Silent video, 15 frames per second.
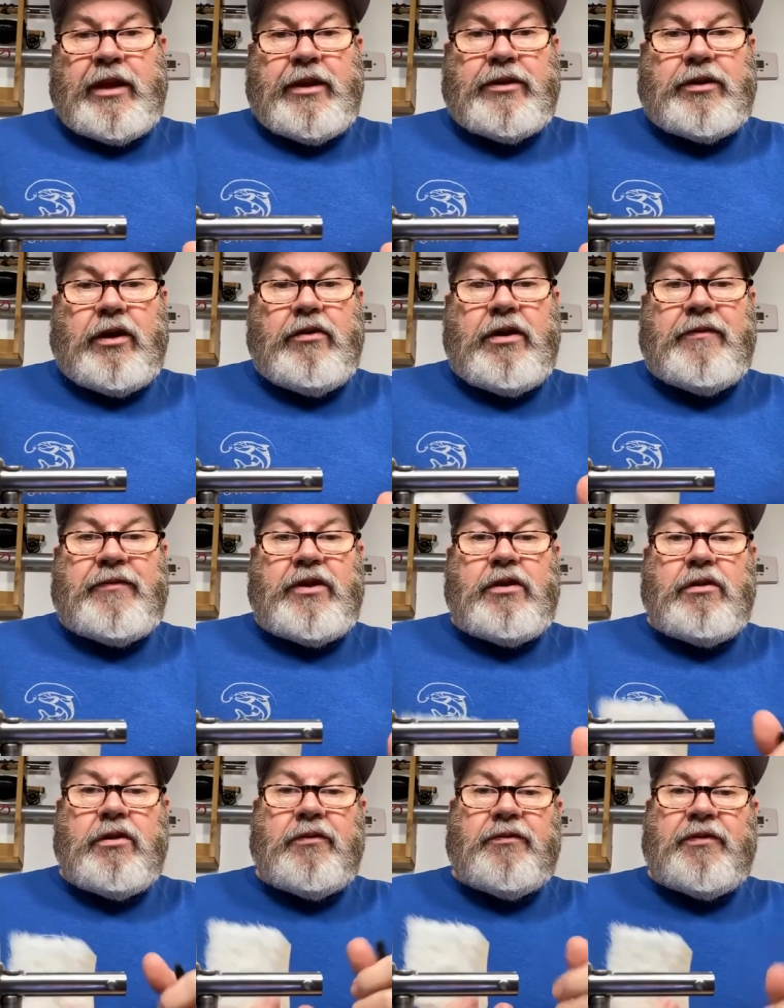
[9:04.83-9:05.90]
So if
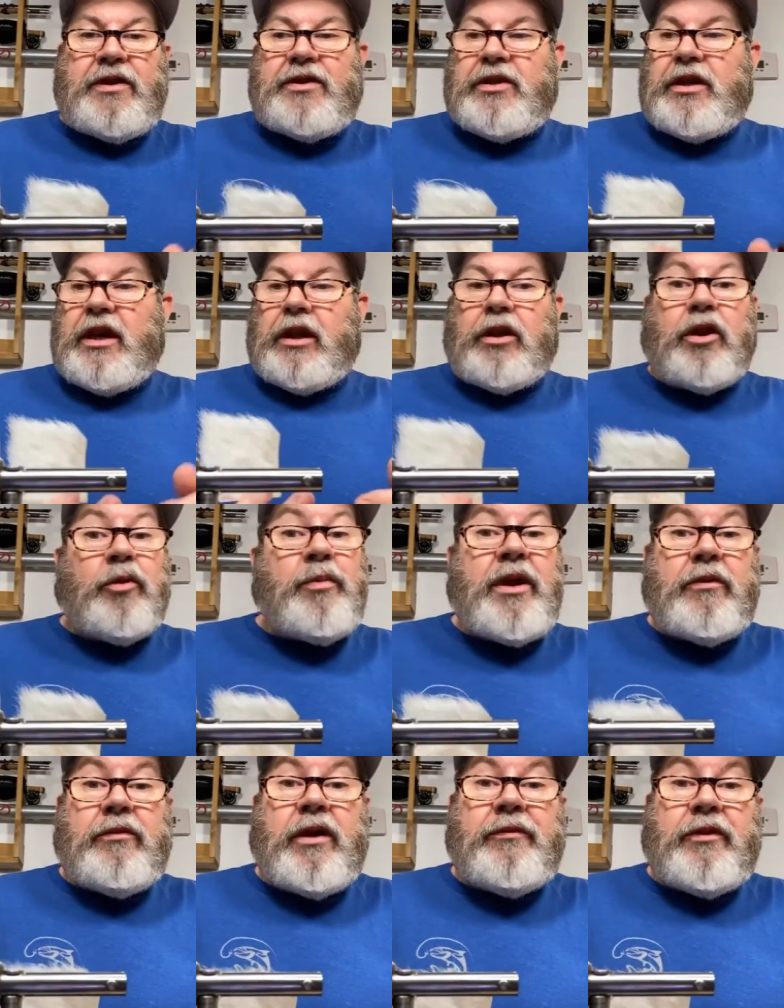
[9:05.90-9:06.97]
you're fishing a little
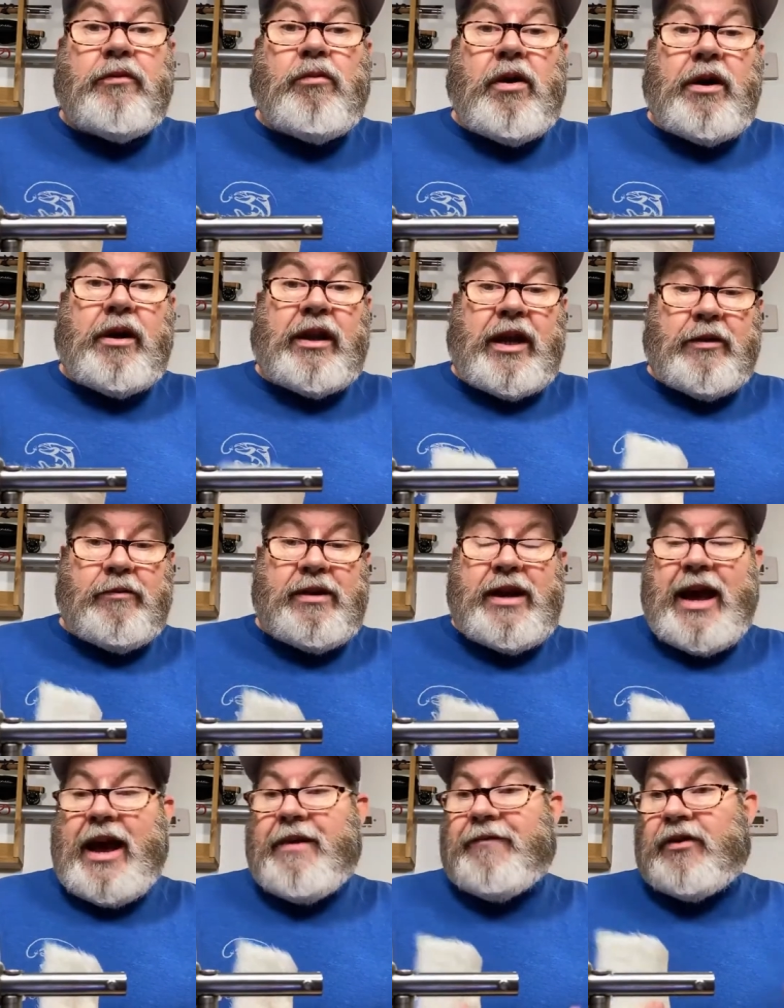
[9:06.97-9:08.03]
bit rougher water like we
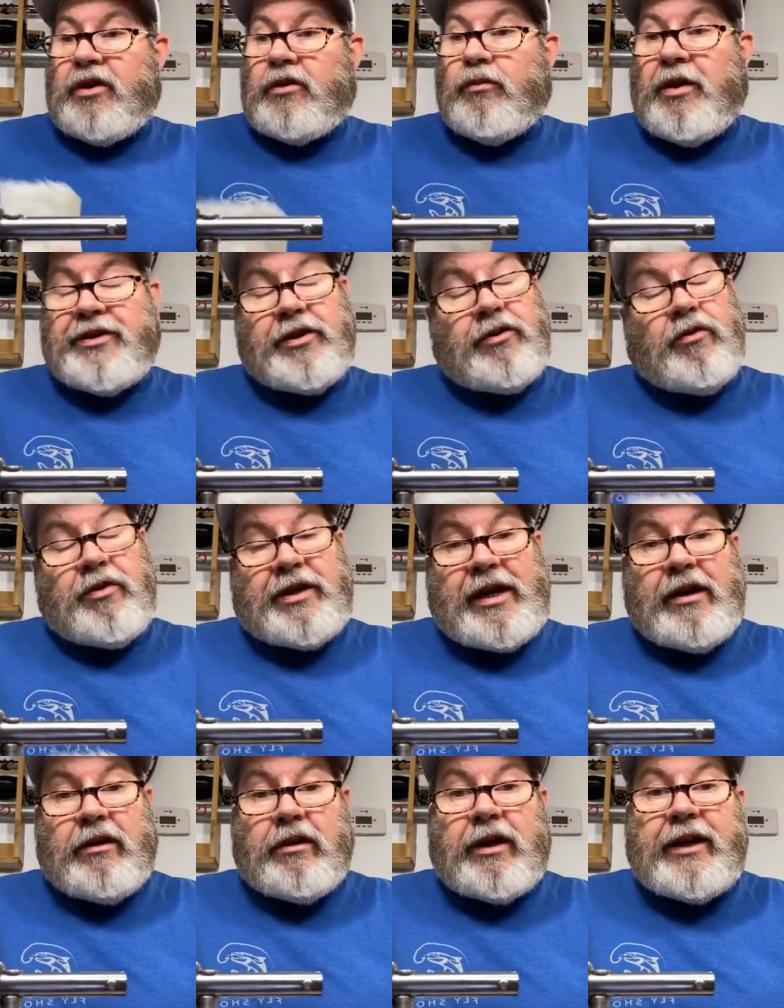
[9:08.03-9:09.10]
have here in western North
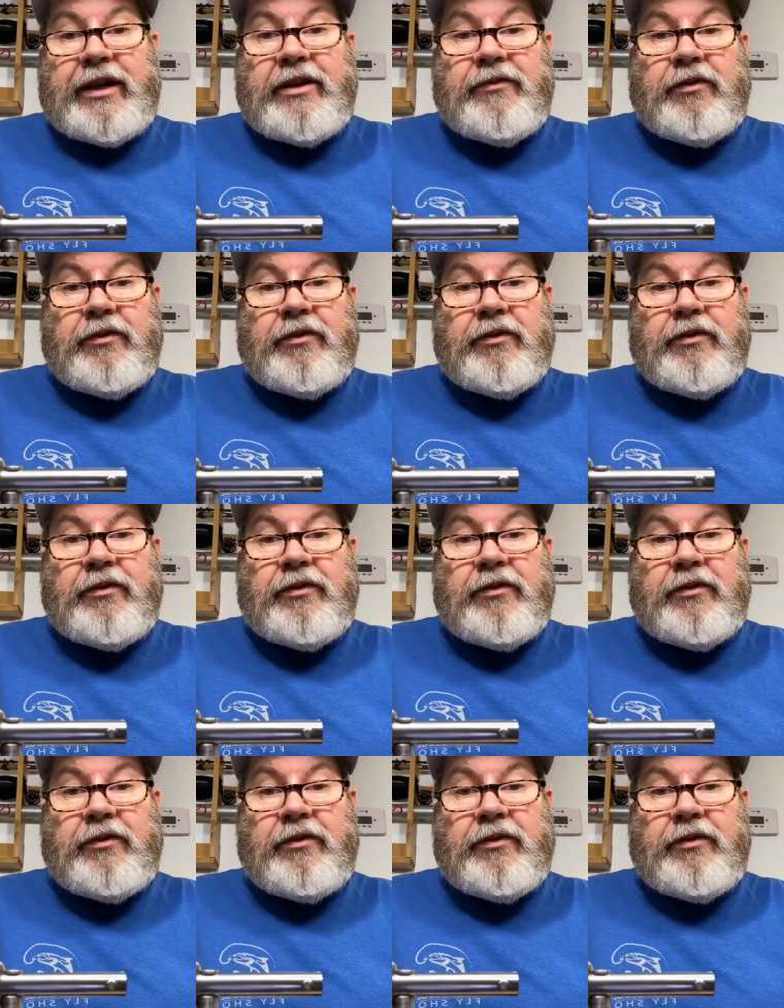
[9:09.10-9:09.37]
Carolina,